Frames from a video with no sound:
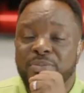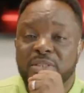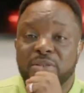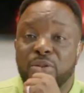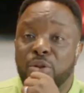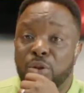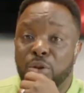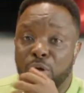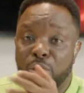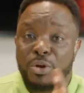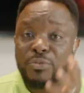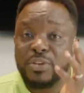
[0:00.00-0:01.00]
a
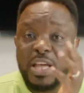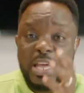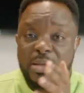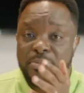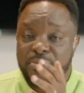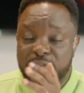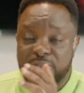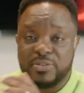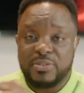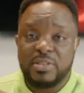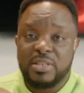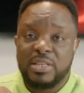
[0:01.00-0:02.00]
lot of
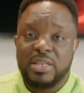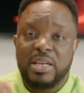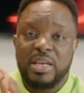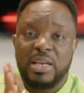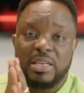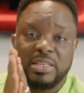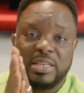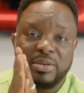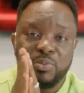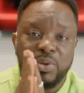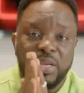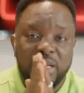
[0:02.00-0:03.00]
games. And then
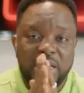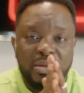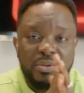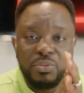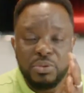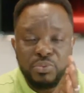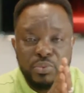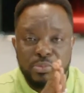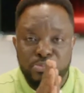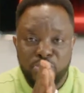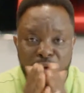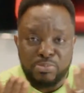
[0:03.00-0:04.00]
we
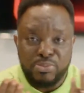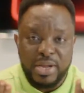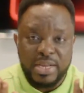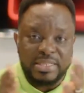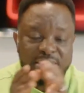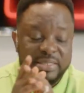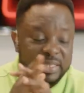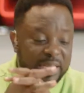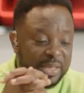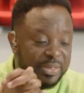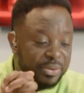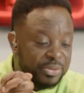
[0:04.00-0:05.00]
broke bread
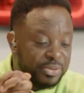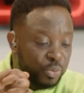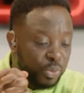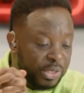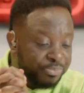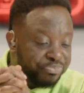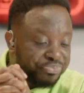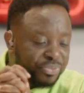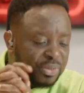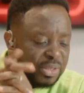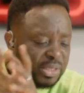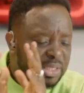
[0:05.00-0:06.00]
together as well.
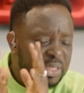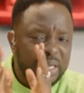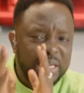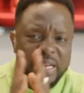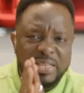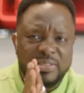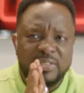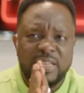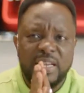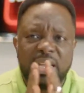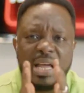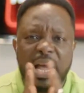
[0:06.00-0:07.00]
Next
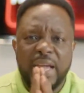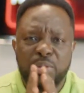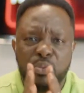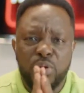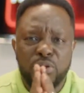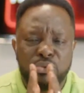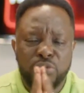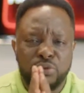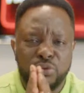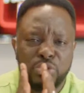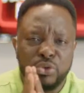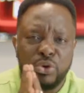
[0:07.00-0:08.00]
year, I want you to
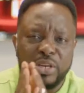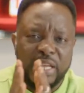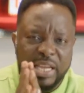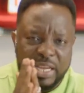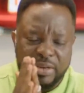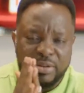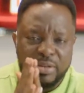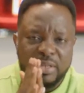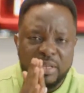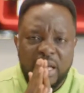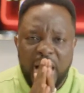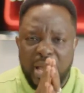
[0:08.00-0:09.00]
join in.
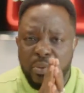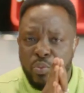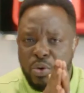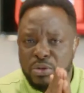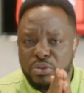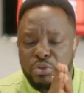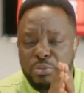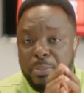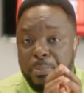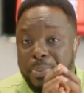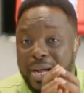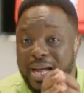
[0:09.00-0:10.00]
I want you to be
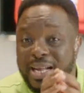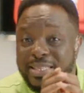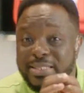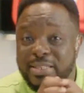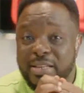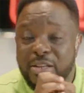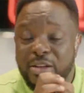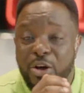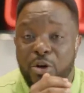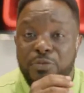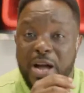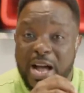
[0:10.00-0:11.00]
part
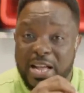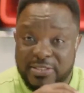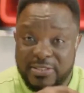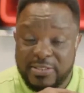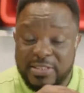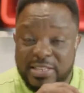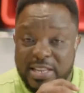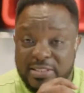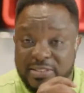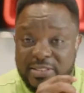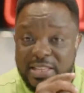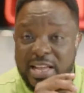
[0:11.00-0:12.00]
of us
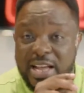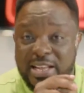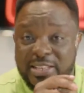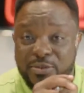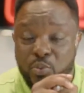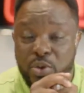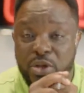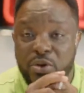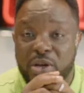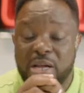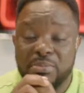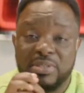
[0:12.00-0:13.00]
next year as we all
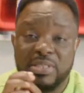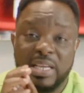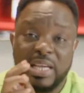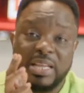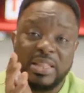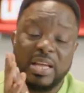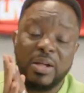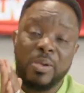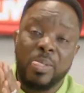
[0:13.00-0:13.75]
come together